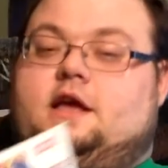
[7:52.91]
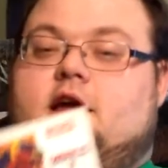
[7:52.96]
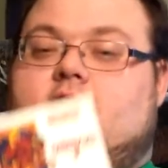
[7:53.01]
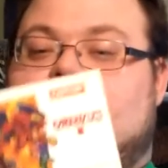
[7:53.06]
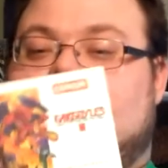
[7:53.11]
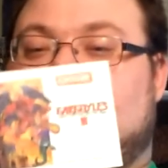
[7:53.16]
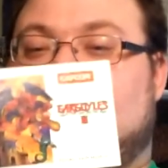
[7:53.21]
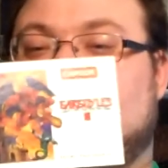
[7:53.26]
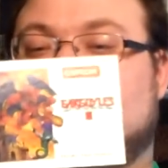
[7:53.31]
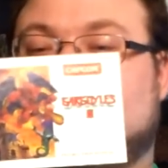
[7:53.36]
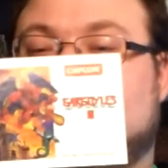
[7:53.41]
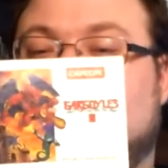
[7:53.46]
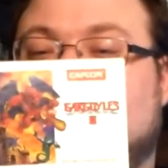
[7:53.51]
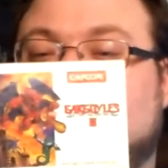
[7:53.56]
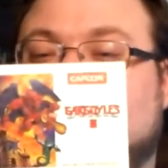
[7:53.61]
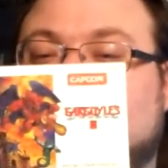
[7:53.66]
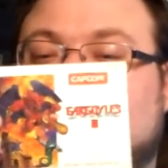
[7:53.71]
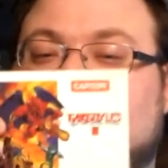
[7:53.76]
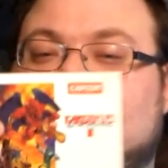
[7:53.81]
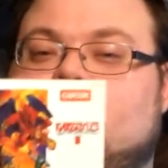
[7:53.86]
Gargoyle's
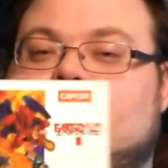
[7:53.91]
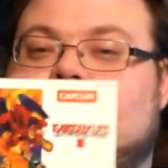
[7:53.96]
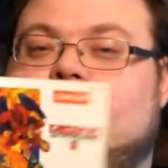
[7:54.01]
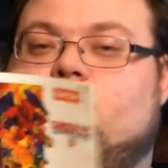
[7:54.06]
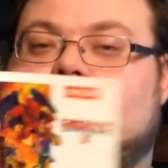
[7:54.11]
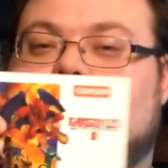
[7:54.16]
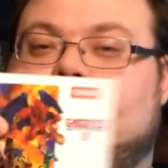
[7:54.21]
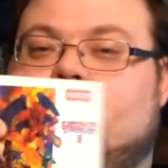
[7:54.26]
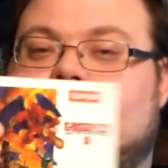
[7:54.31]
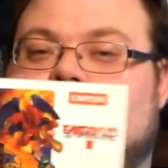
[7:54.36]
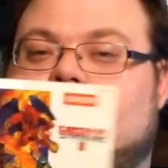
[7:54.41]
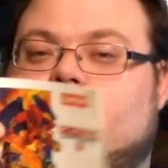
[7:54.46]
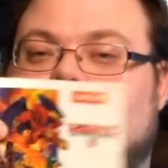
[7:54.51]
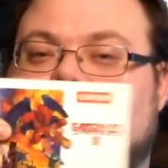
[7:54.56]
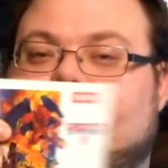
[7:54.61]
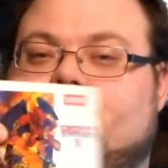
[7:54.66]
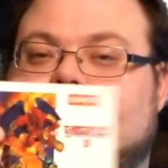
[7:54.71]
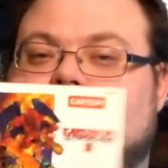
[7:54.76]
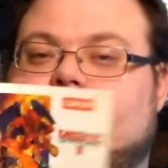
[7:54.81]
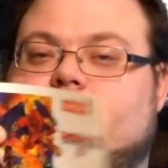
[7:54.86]
Quest 2, the
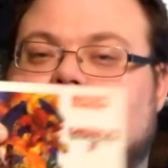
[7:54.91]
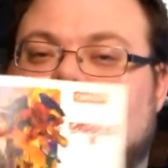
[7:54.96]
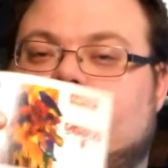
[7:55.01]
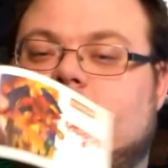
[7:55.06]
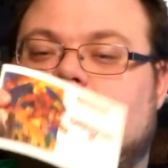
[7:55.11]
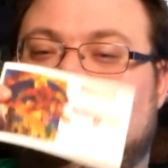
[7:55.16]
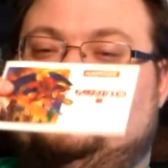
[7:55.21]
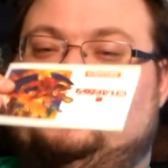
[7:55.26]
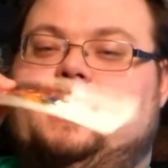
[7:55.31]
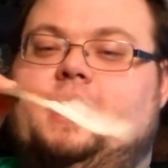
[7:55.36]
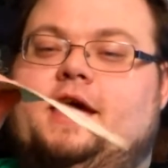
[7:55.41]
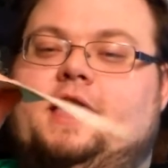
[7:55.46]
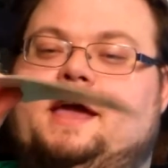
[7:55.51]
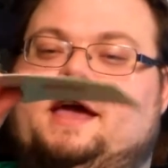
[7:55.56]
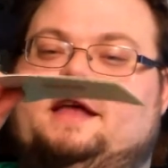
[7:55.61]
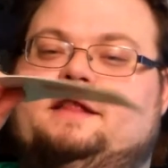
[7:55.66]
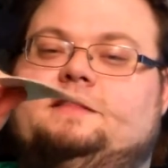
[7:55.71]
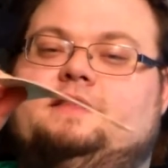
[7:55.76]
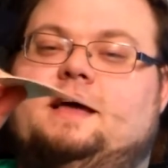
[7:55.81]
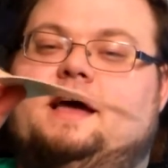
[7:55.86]
booklet.
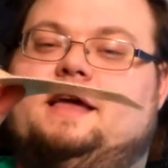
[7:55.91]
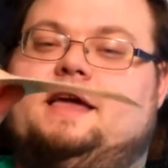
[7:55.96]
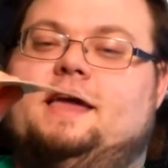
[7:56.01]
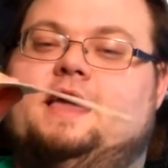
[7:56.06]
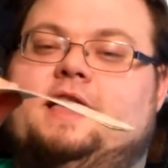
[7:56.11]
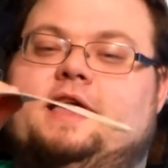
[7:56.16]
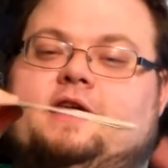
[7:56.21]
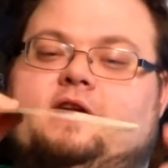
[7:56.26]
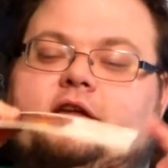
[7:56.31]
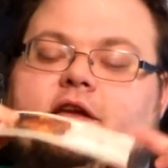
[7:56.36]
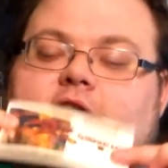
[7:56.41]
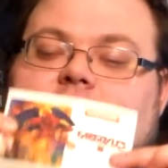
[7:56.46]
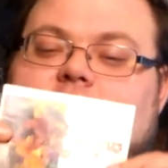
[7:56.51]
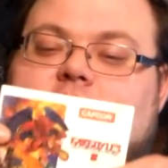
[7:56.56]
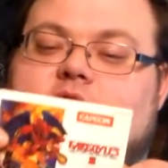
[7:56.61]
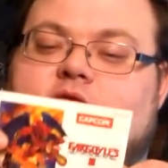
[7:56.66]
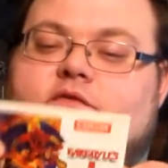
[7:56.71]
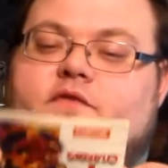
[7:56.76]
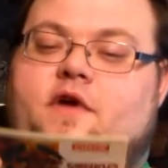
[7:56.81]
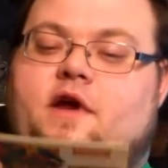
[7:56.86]
And again,
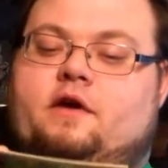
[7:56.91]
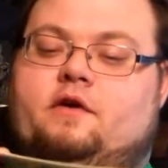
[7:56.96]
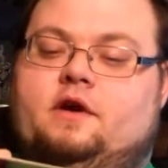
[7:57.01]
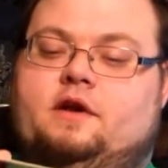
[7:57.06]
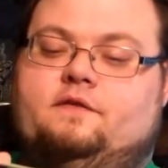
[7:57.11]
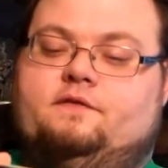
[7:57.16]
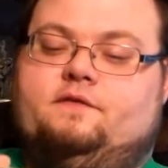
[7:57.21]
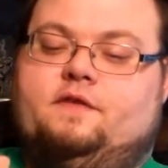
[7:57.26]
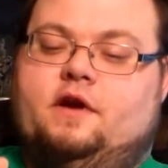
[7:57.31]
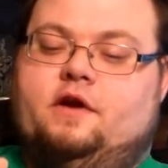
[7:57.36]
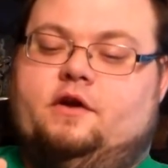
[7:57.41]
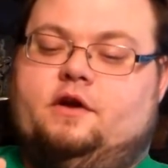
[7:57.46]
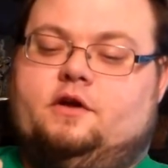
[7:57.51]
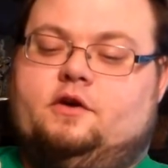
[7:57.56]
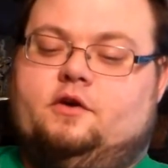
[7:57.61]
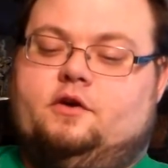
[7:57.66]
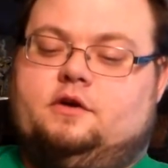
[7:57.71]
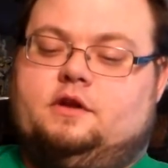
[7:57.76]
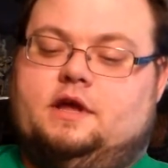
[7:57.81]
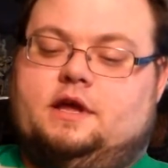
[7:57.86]
in very, very
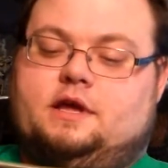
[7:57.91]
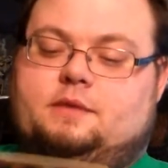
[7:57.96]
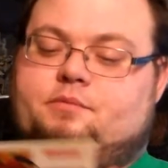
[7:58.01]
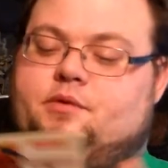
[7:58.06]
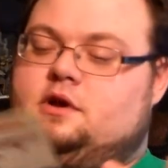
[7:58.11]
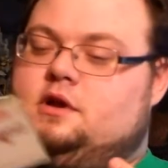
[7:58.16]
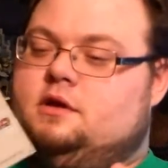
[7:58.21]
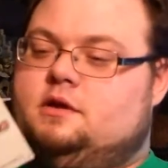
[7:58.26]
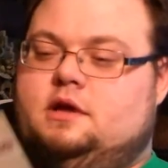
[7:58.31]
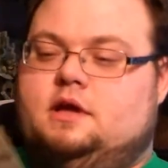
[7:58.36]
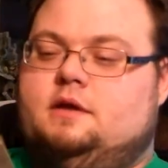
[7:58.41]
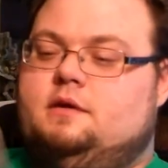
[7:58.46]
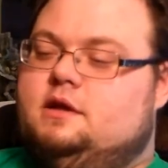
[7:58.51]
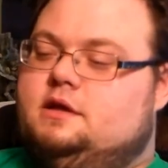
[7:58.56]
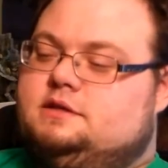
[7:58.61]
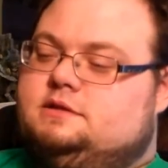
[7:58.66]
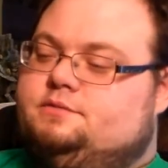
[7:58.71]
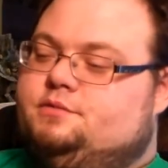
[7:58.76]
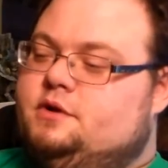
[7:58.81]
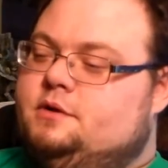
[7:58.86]
good, like
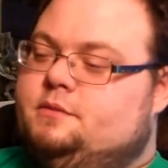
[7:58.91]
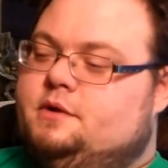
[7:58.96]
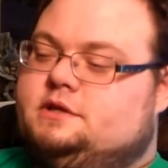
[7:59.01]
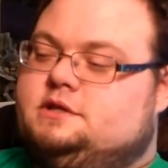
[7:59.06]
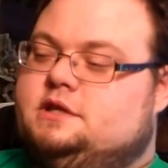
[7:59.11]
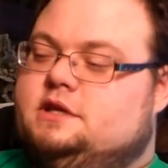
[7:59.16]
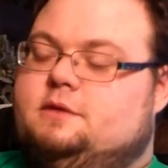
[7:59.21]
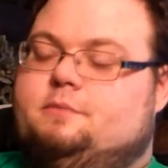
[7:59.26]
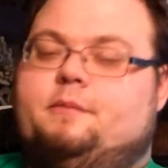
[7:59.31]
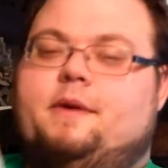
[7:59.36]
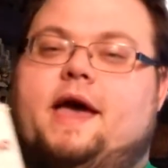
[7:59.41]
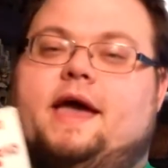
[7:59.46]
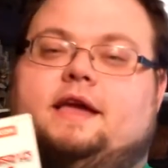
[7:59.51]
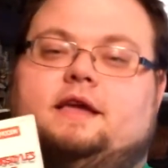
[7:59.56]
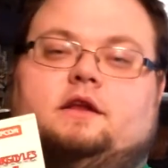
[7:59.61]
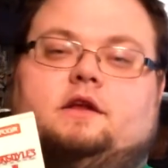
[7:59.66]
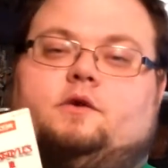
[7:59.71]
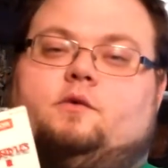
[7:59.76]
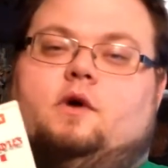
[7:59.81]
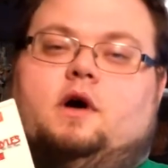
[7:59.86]
it's pretty much in
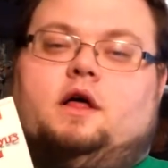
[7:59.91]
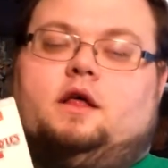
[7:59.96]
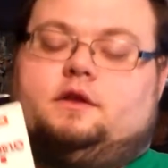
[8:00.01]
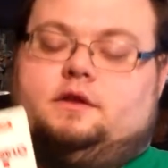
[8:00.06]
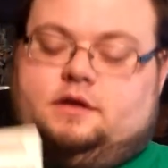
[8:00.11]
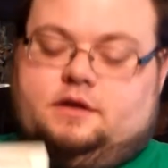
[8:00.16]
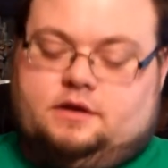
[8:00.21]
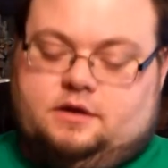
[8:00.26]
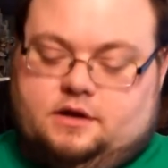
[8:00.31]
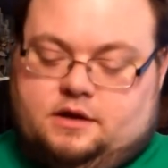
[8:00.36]
immaculate quality.